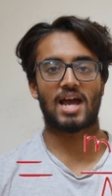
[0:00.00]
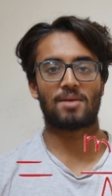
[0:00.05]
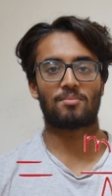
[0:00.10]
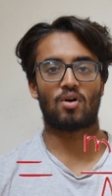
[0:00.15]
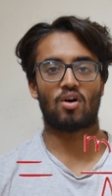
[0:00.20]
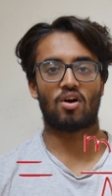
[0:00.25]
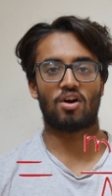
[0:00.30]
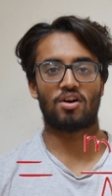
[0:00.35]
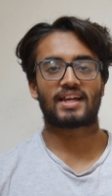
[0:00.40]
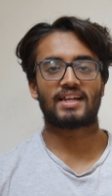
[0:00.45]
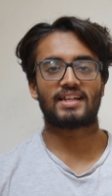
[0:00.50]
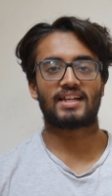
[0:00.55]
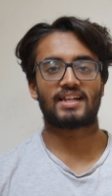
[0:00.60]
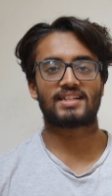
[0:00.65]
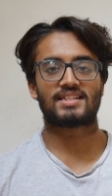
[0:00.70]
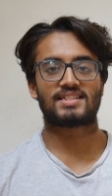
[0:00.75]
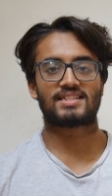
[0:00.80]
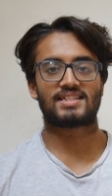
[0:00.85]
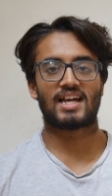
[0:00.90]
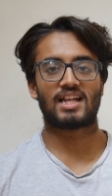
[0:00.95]
MR can
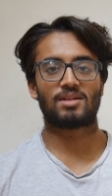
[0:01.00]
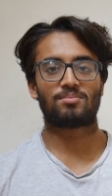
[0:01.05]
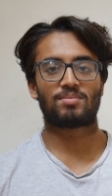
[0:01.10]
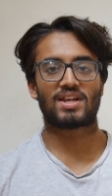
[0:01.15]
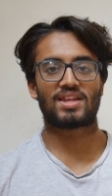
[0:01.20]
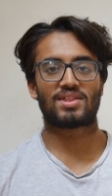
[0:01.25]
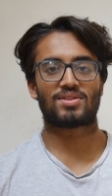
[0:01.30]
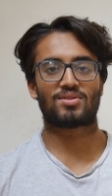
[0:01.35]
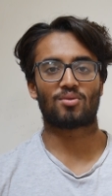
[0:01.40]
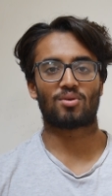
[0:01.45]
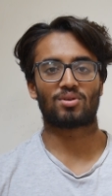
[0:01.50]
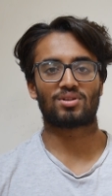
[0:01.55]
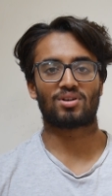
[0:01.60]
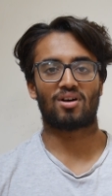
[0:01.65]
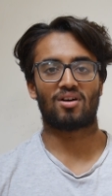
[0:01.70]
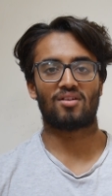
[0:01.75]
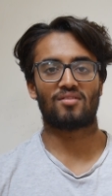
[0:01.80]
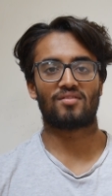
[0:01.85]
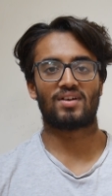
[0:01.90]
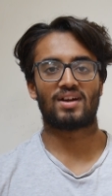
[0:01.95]
instead be thought
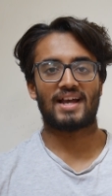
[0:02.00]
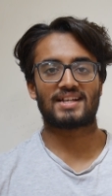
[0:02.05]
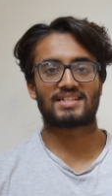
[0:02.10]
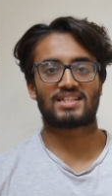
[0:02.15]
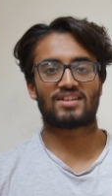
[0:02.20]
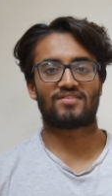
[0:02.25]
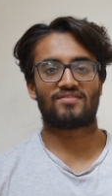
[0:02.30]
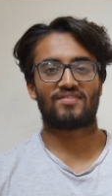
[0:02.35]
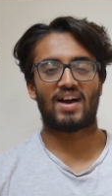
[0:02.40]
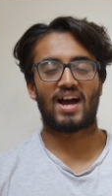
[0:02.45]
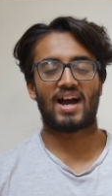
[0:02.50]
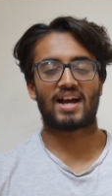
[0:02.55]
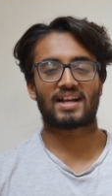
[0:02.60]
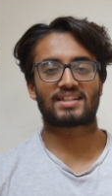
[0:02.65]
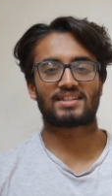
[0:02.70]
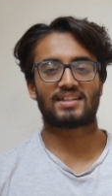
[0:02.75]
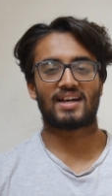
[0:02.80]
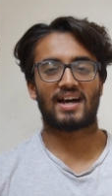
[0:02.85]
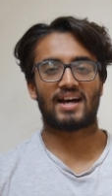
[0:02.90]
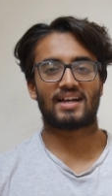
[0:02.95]
of as the
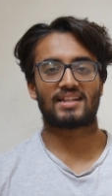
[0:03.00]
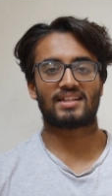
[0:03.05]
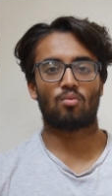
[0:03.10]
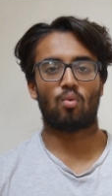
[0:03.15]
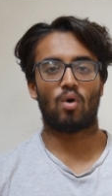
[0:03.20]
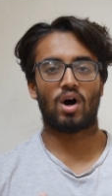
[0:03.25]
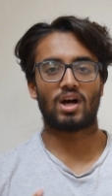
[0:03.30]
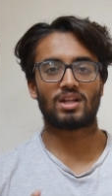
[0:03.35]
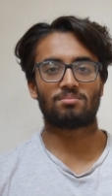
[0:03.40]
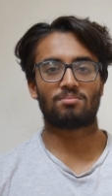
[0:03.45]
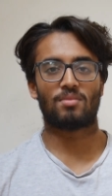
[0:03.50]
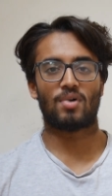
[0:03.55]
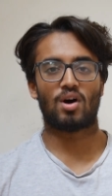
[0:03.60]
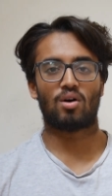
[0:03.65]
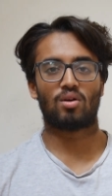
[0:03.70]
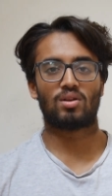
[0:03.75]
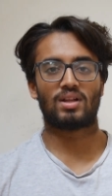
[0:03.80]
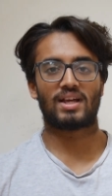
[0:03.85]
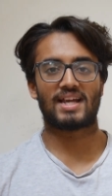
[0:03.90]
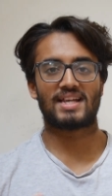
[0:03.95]
fact that one
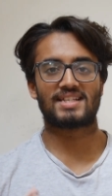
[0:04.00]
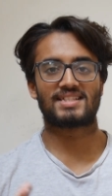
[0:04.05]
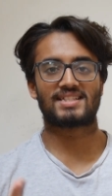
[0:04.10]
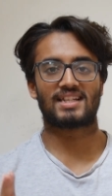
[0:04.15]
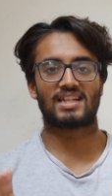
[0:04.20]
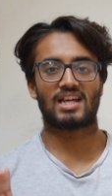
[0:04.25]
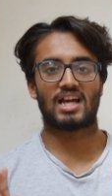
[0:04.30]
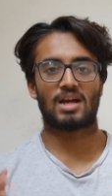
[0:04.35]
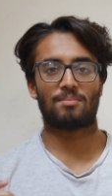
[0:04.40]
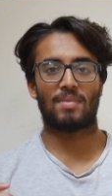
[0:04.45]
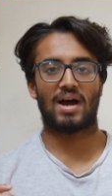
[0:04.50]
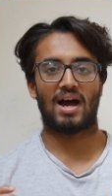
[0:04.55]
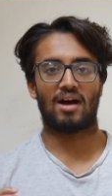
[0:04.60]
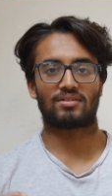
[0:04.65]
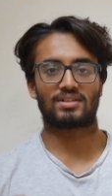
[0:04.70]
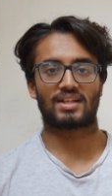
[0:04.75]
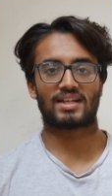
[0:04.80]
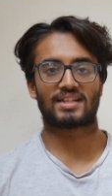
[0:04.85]
mole is an amount.